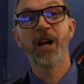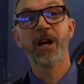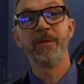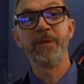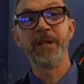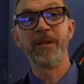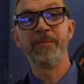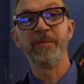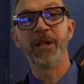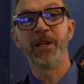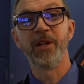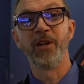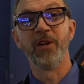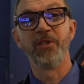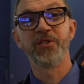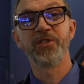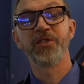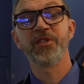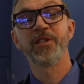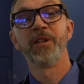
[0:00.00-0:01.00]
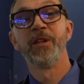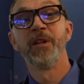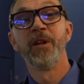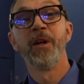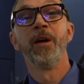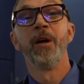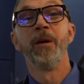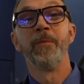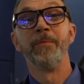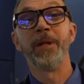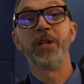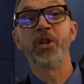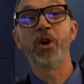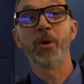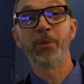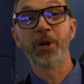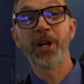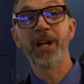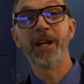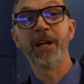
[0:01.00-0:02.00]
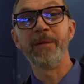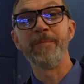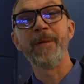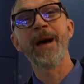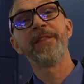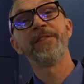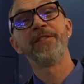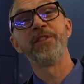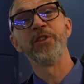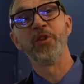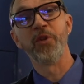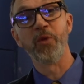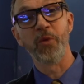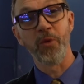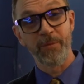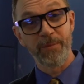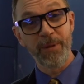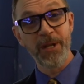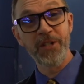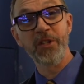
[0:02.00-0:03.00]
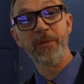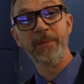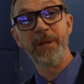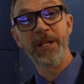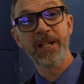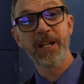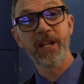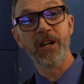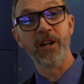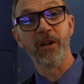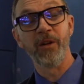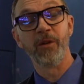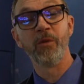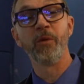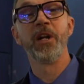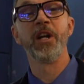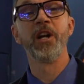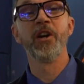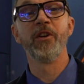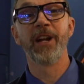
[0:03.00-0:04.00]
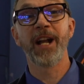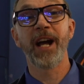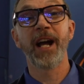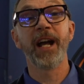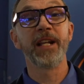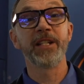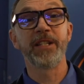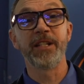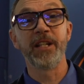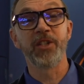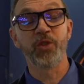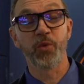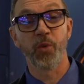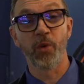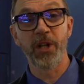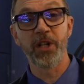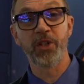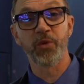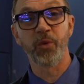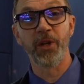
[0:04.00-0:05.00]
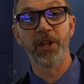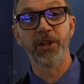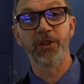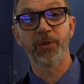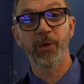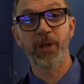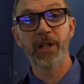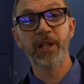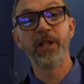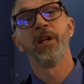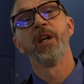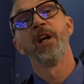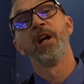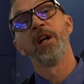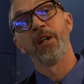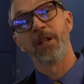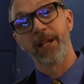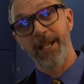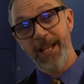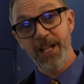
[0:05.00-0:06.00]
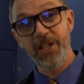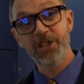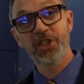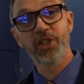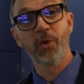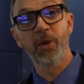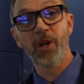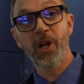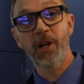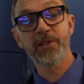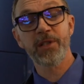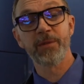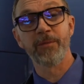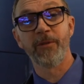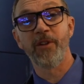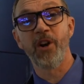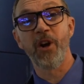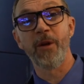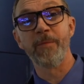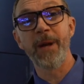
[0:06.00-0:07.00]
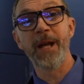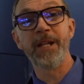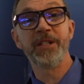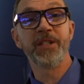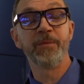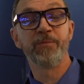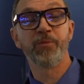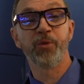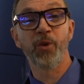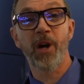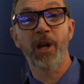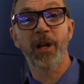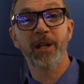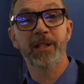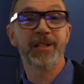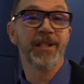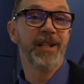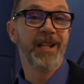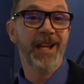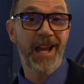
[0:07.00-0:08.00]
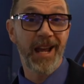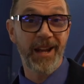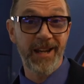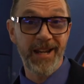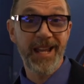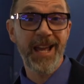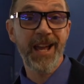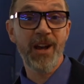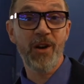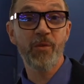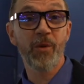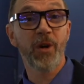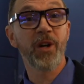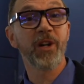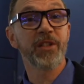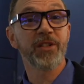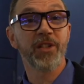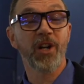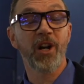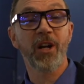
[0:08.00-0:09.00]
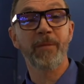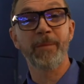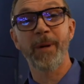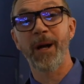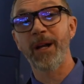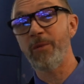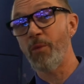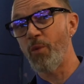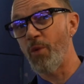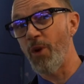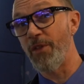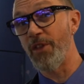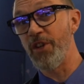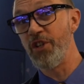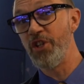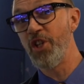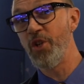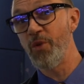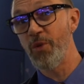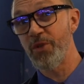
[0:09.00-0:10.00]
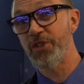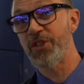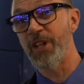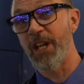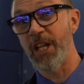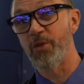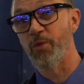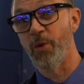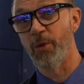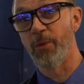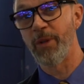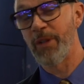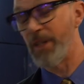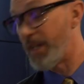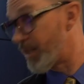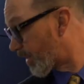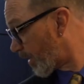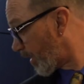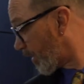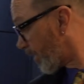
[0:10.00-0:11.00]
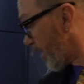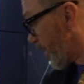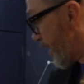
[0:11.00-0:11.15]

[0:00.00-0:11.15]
Hola mi amigos, mi nombre Matthew with BZB Gear. We're here at ISE 2023, again showing off some of our amazing products, and now we're going to talk about one of the newest things we're releasing,